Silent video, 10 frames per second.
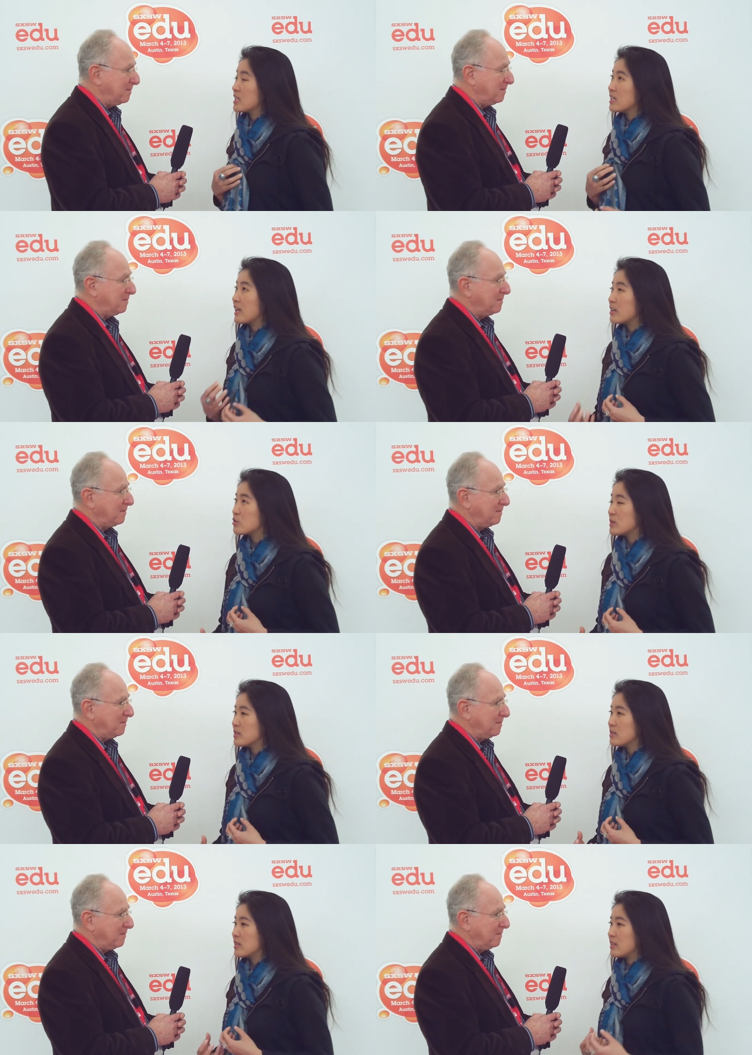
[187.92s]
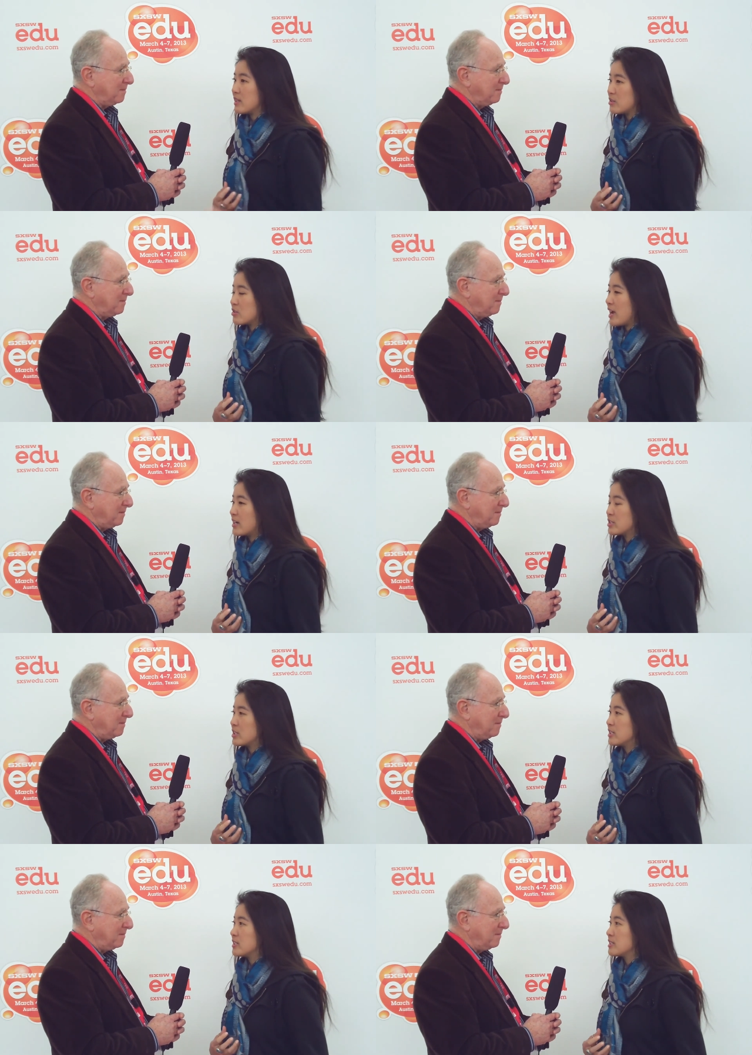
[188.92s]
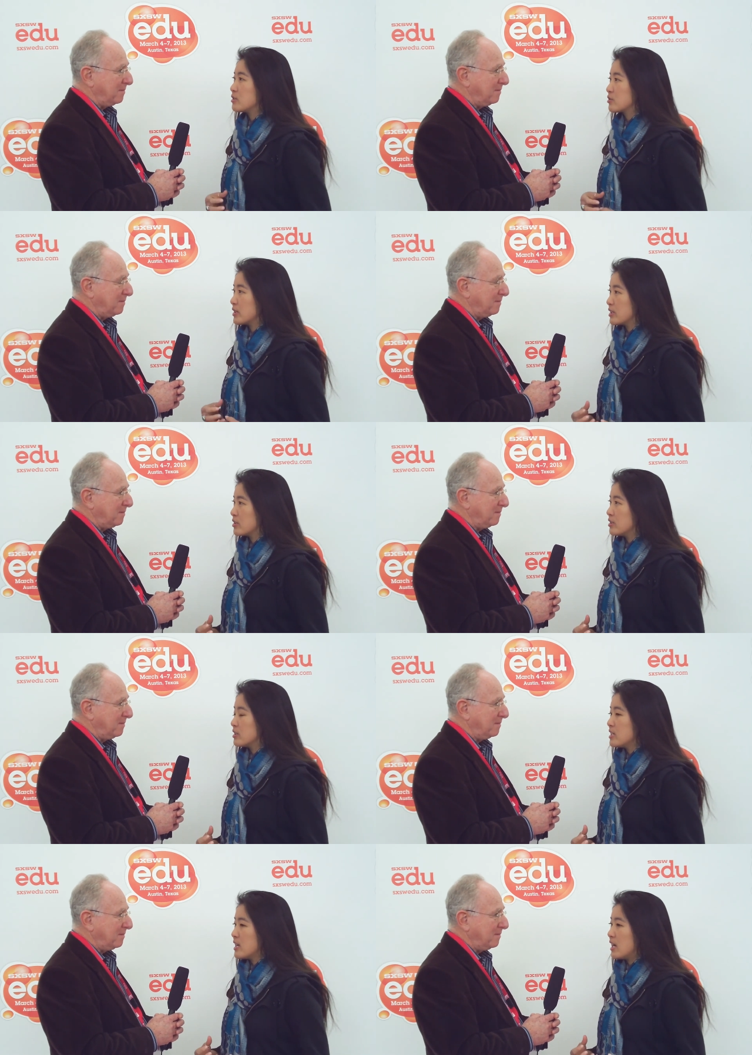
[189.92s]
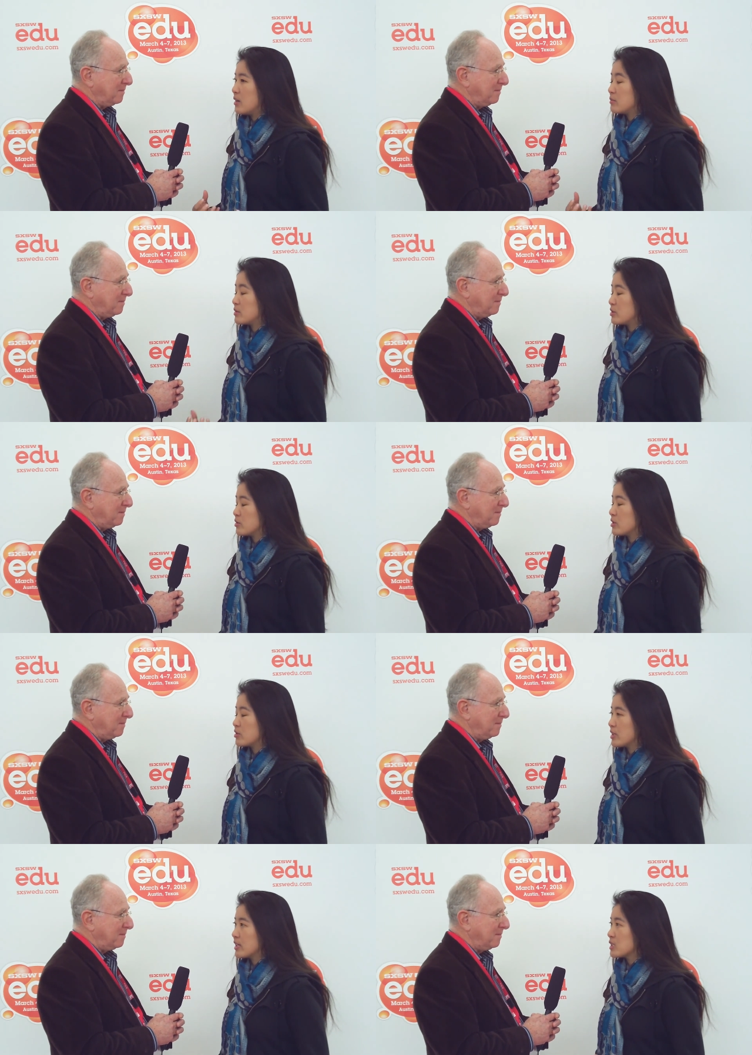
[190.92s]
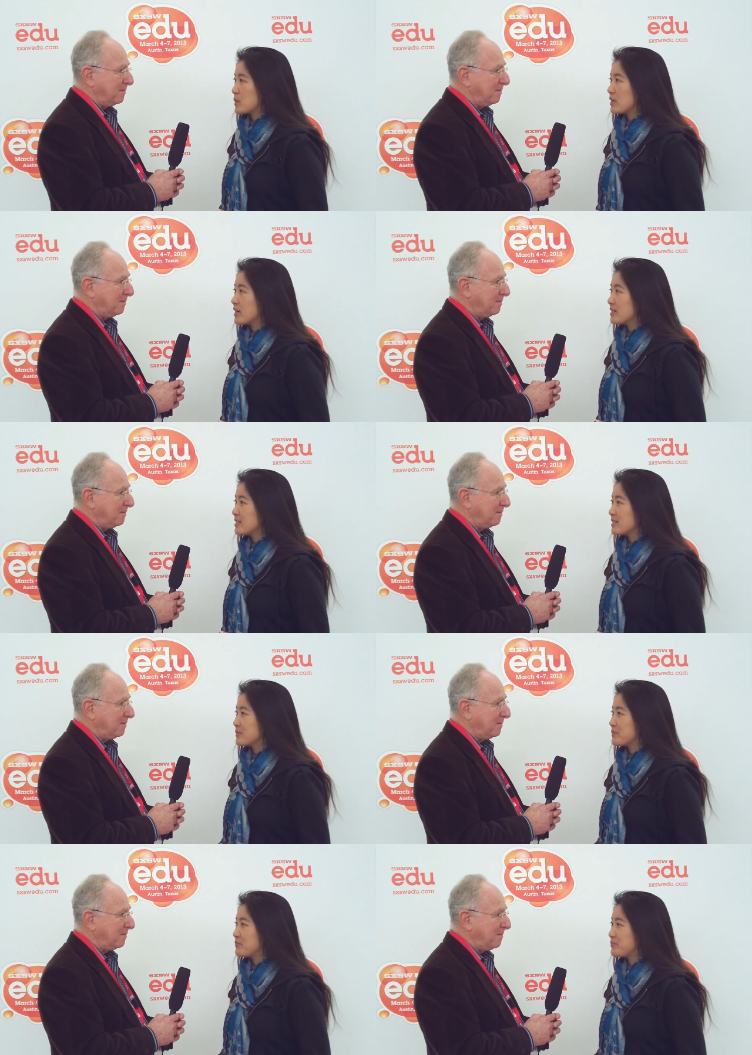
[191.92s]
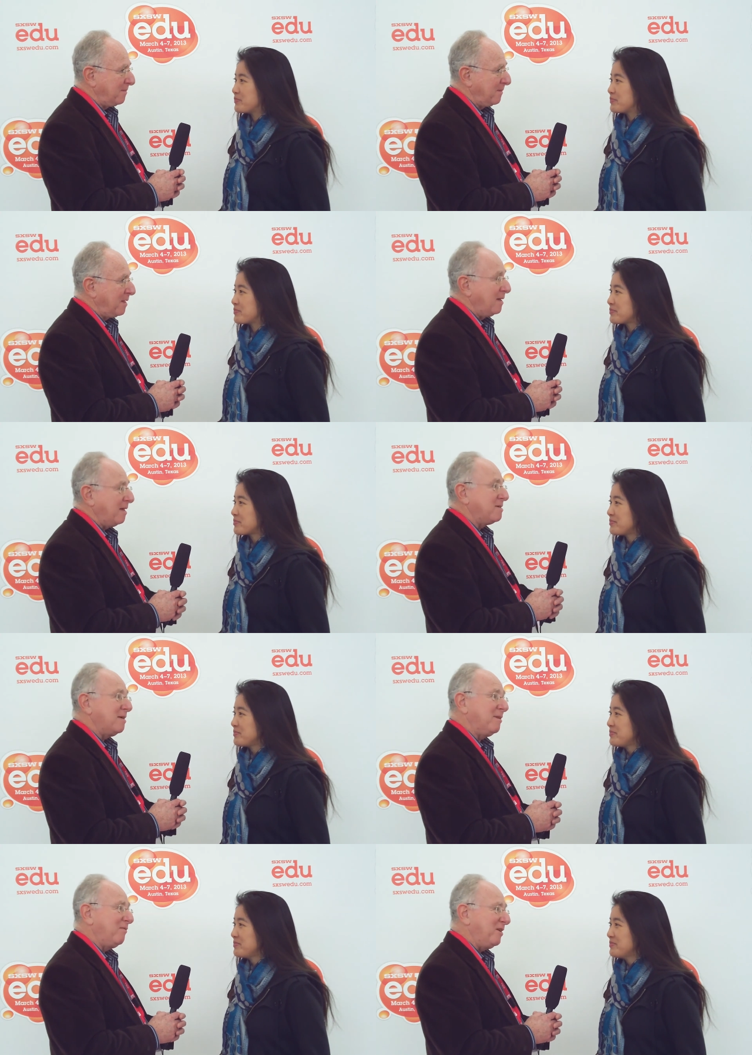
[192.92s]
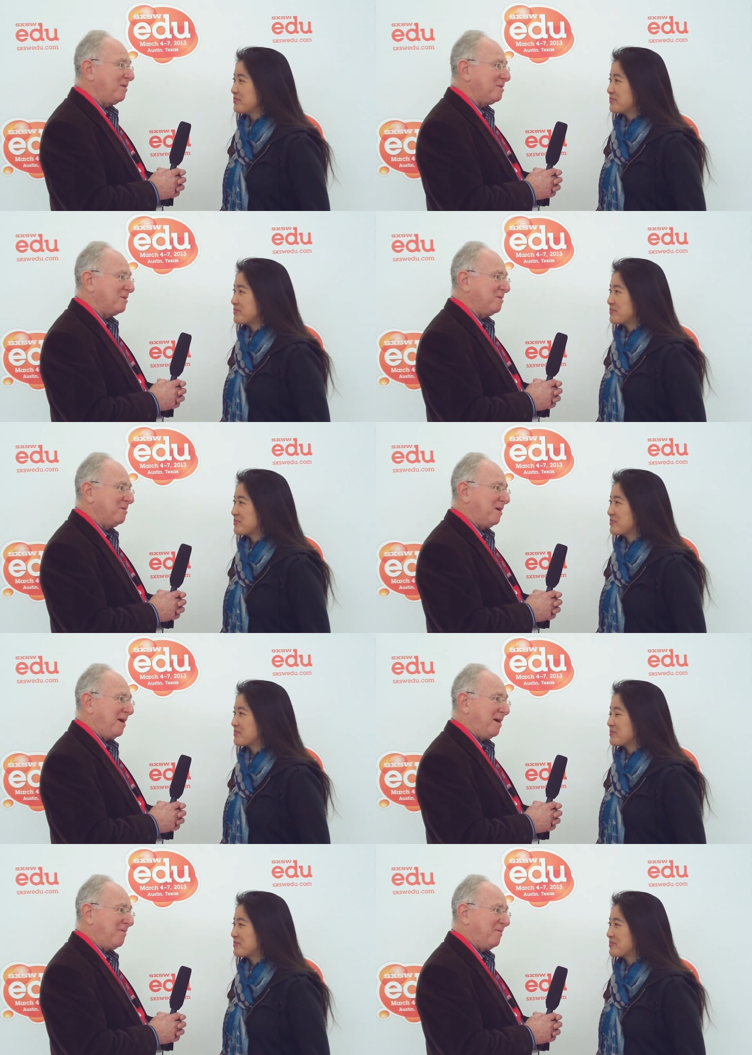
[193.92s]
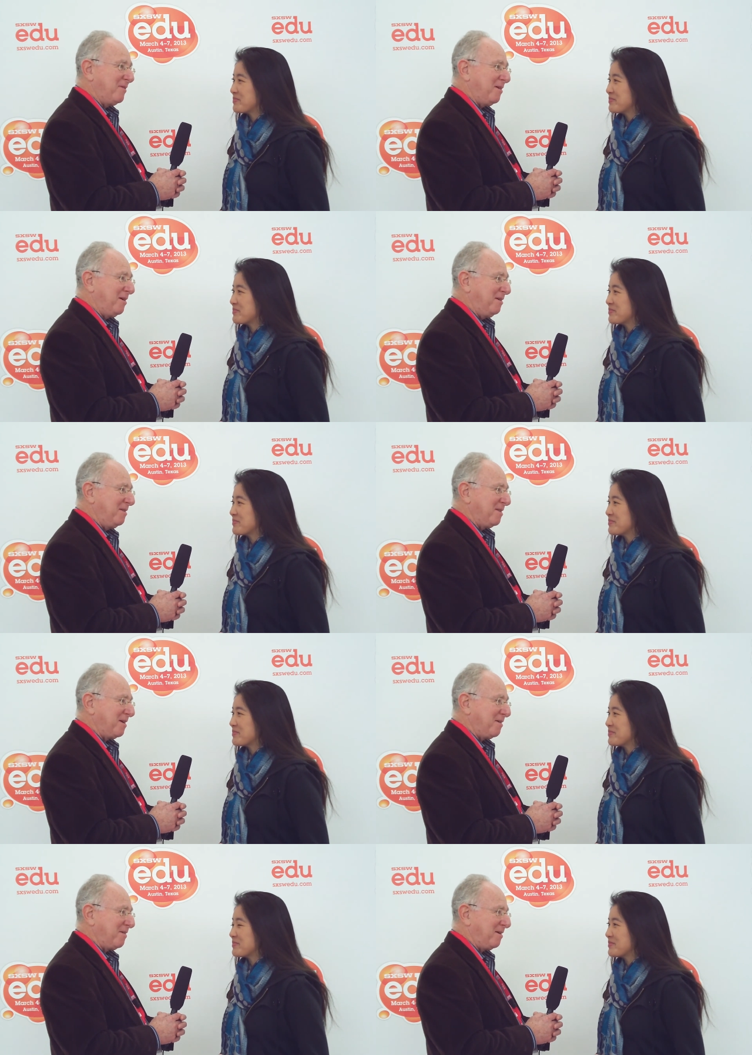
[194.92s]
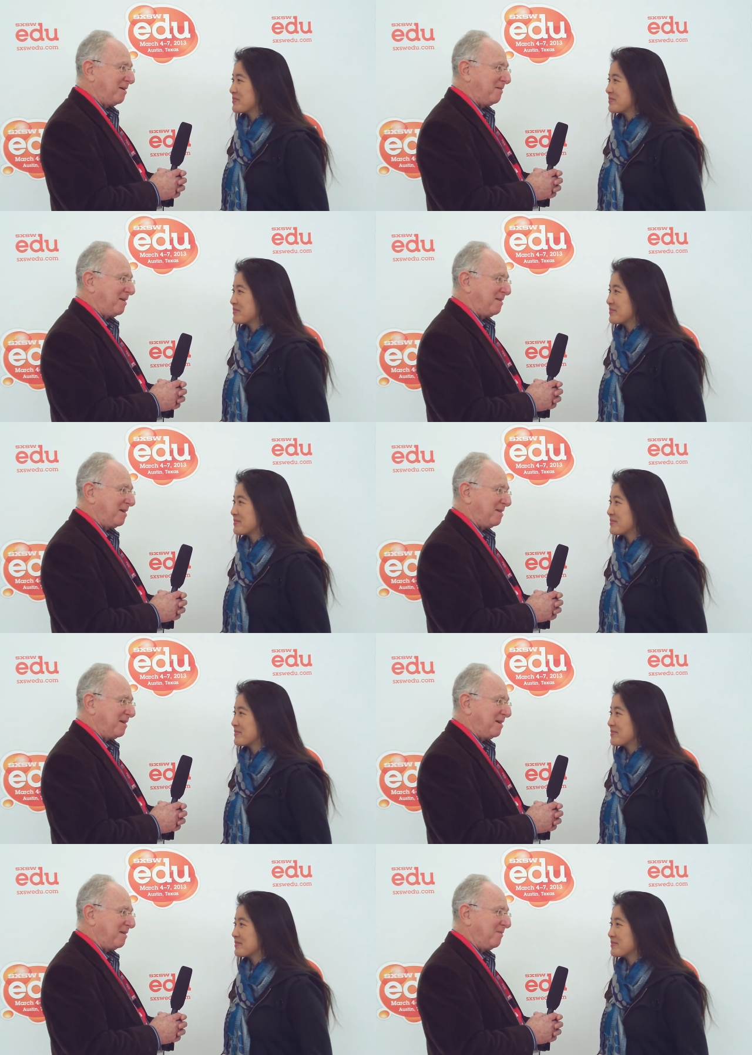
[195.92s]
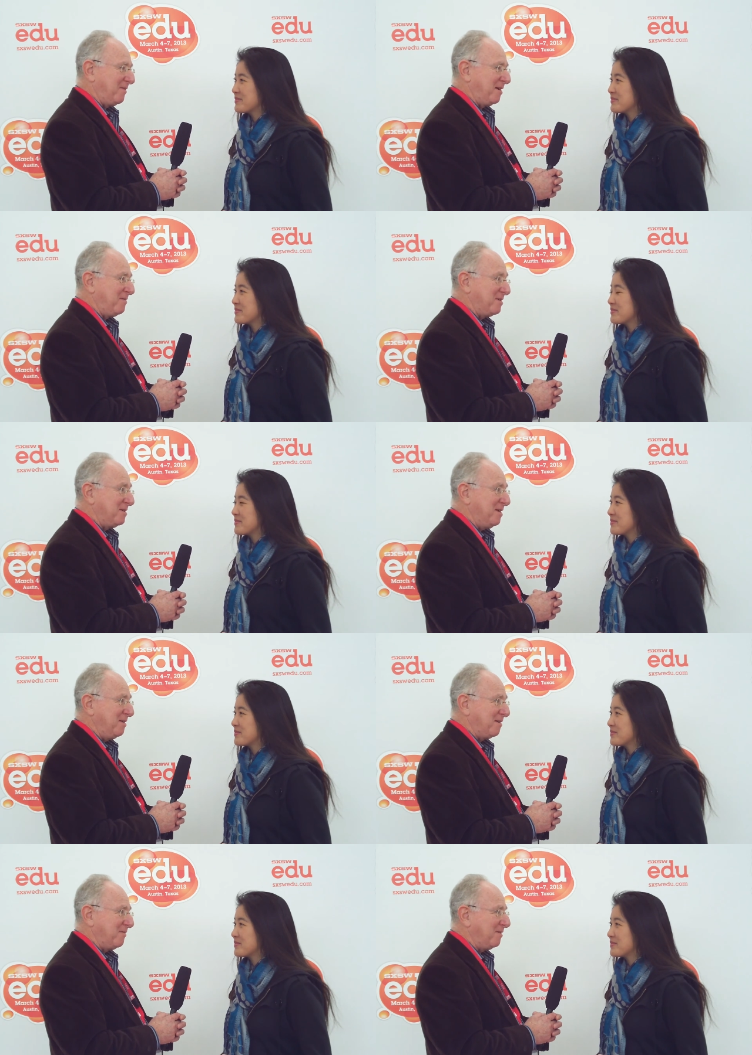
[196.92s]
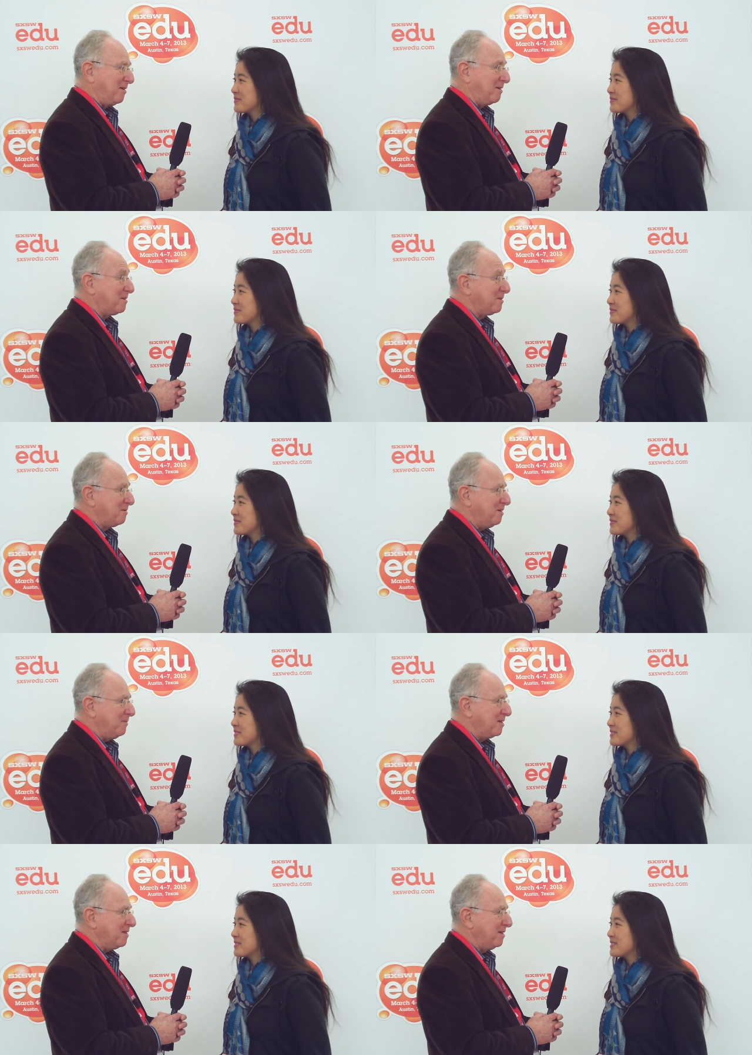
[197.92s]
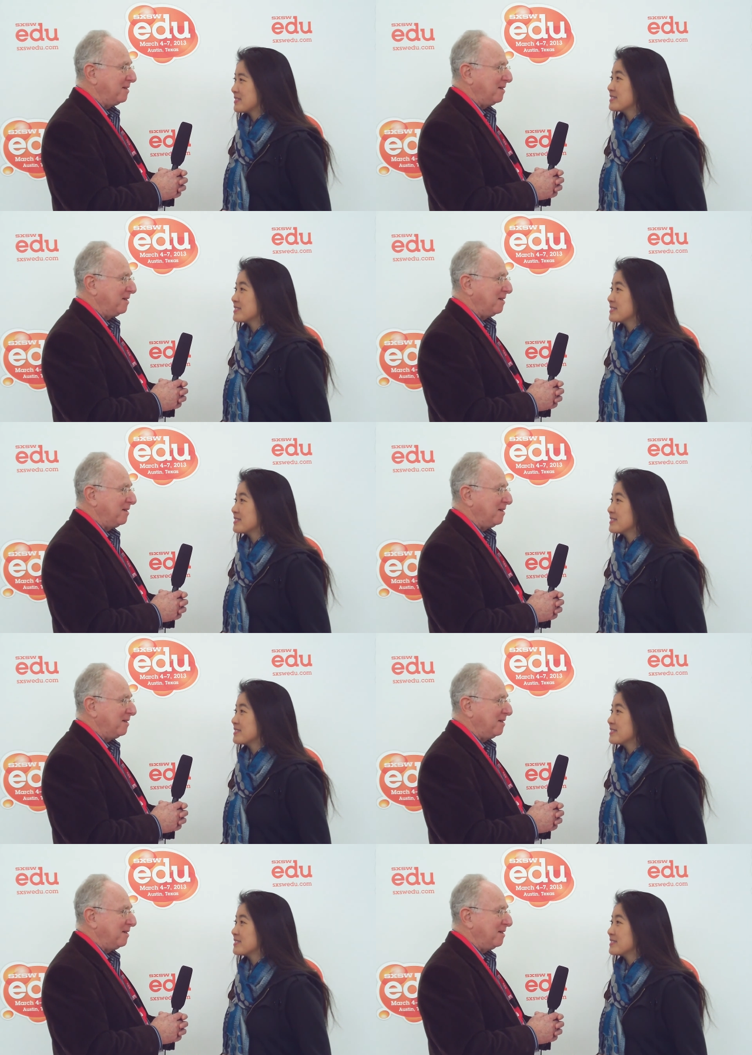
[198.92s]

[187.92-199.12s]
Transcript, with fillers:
Speaker 1: engagement and the interaction is still critical um, to the learning experience.
Speaker 2: Now, some of the videos you have on there are, that I've, I've seen are, are extremely